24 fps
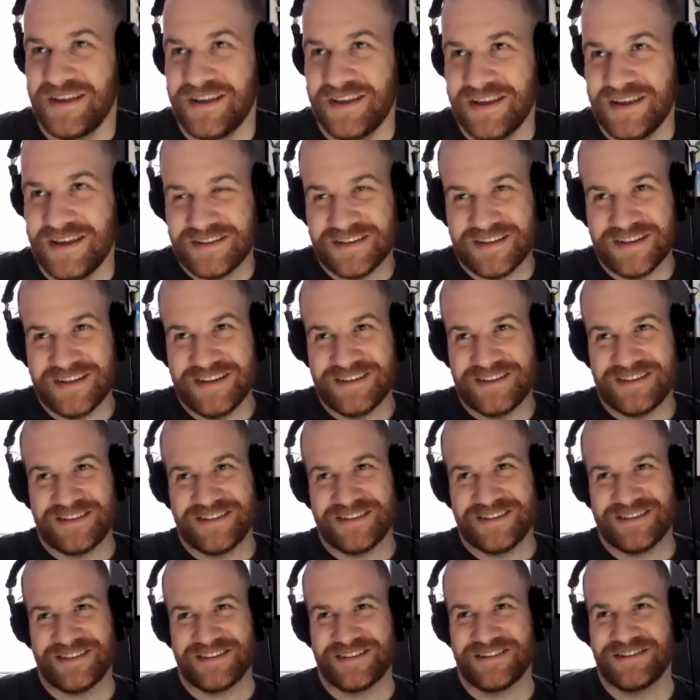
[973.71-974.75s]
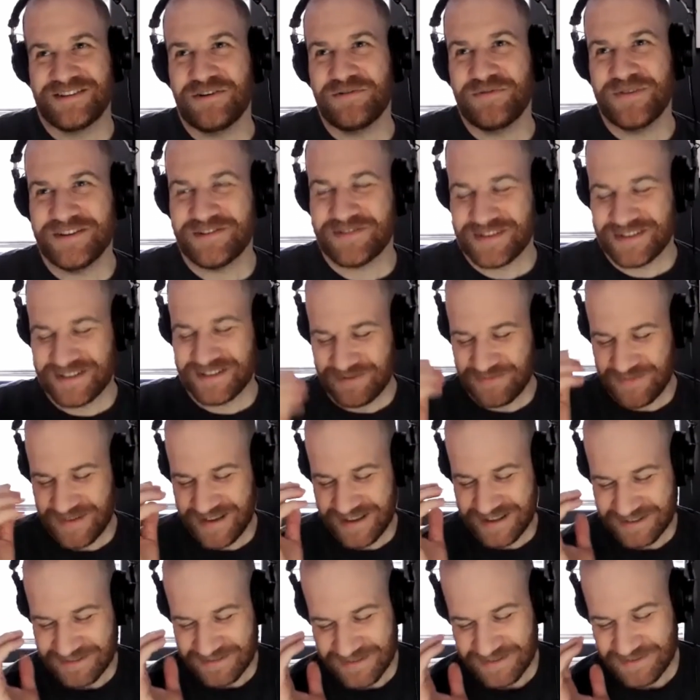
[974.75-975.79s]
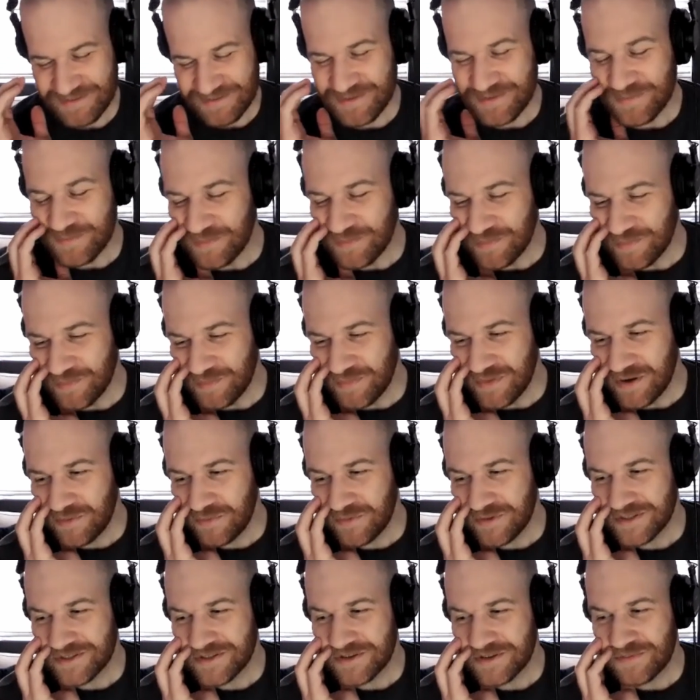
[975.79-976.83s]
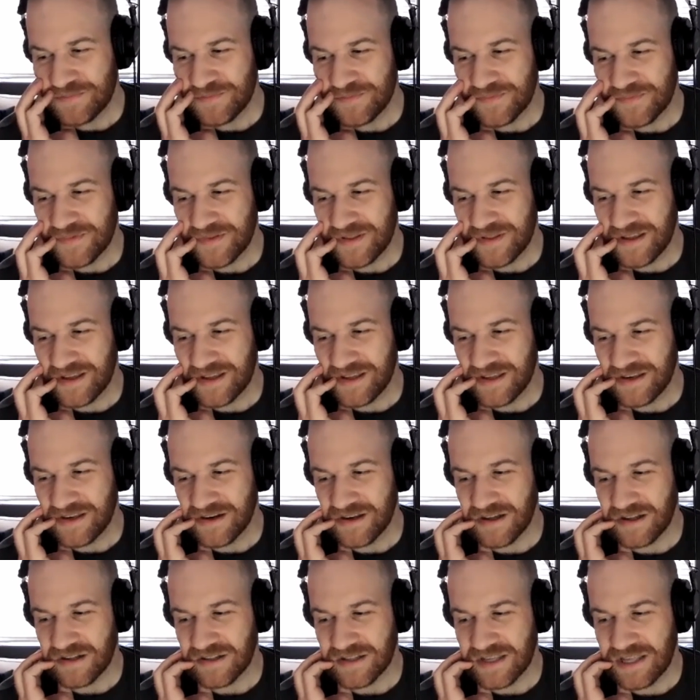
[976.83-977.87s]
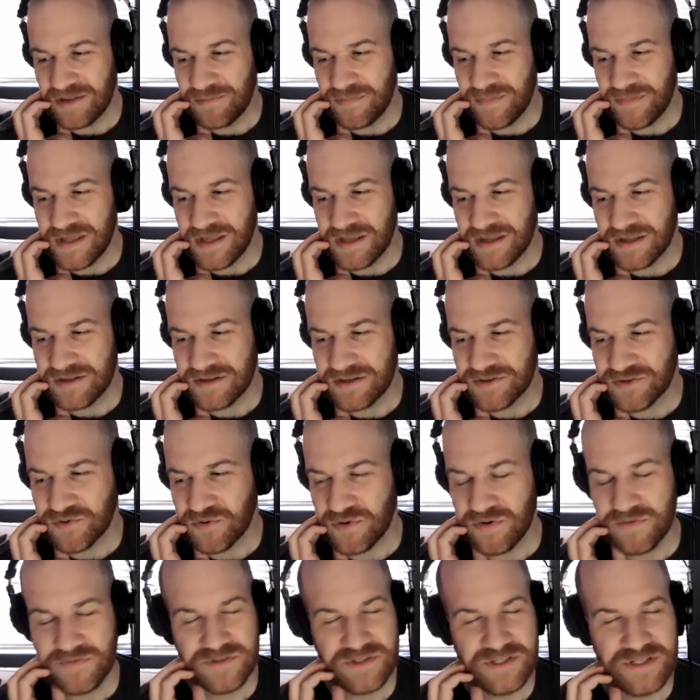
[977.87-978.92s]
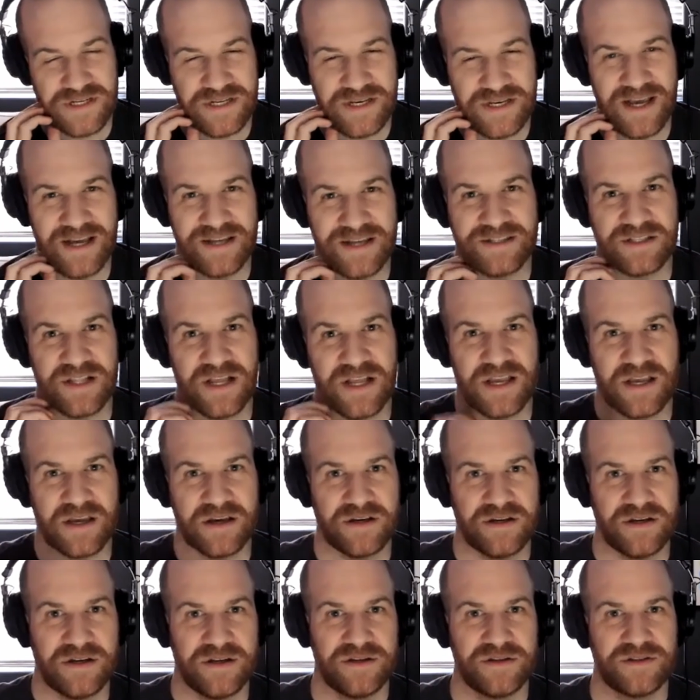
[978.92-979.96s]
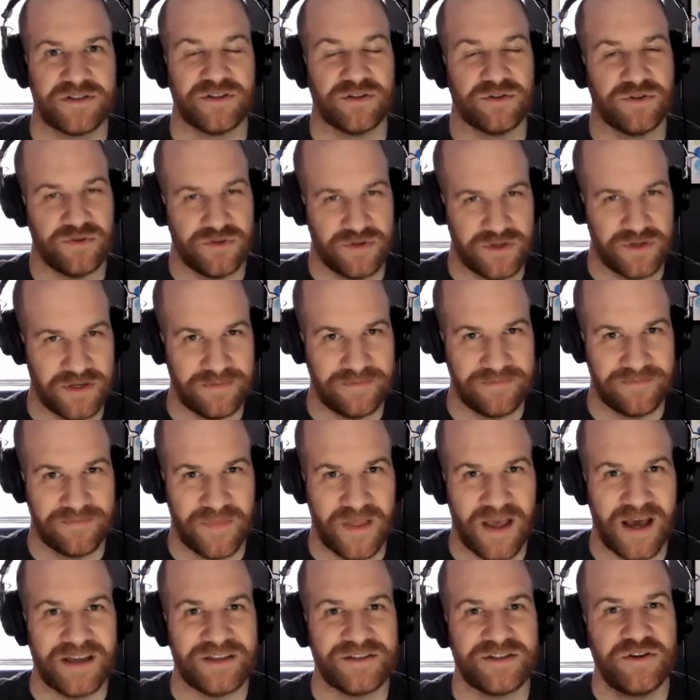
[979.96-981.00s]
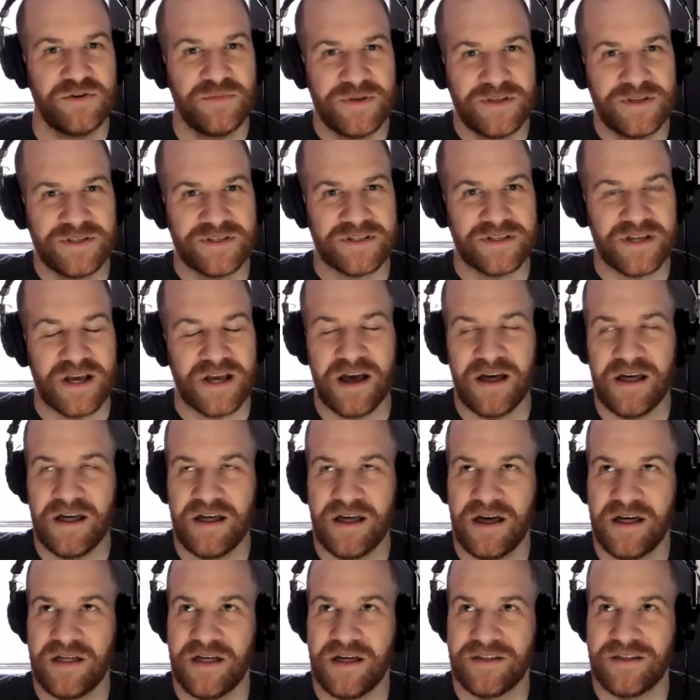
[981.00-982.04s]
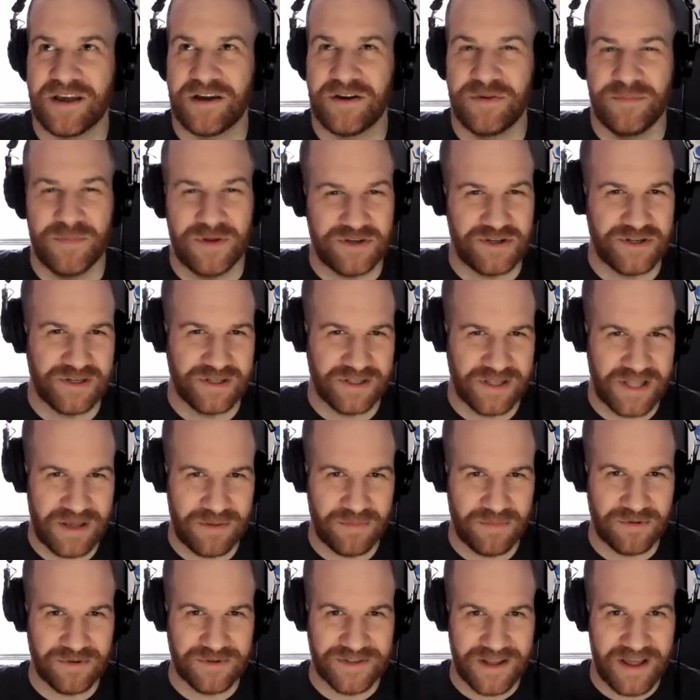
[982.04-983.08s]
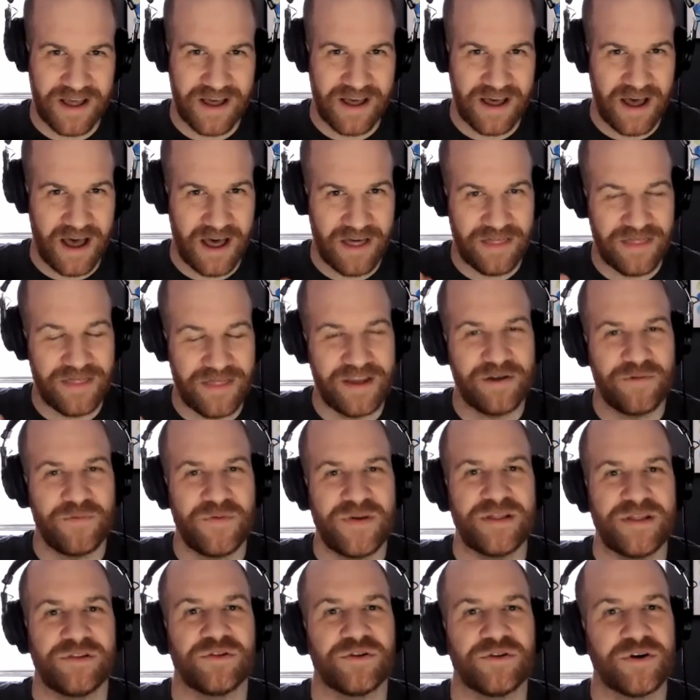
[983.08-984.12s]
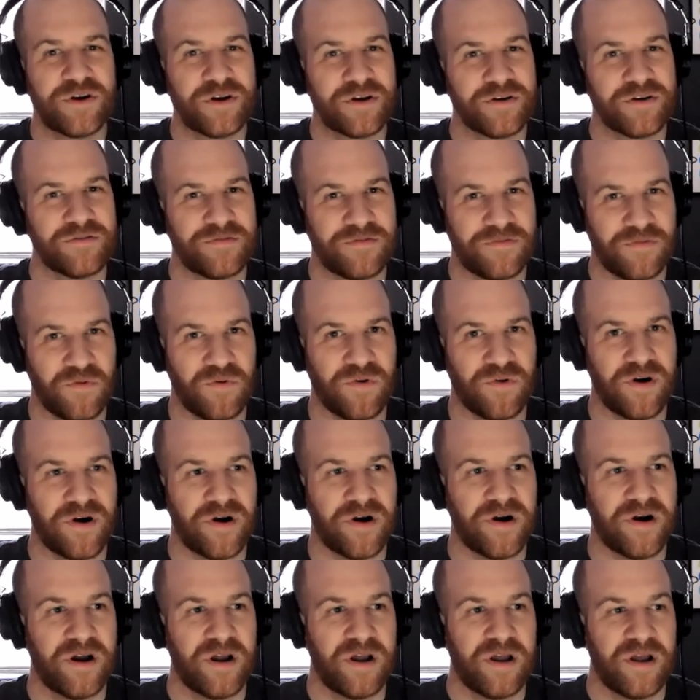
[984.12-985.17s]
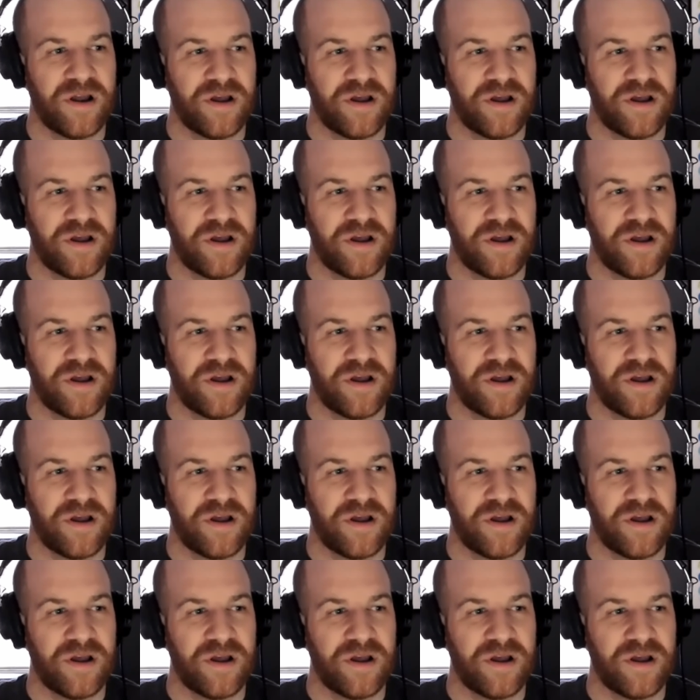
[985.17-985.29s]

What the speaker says: it's so interesting because minimalism can be sort of seen as like a solution. As humans, I kind of mentioned labels. I think we look for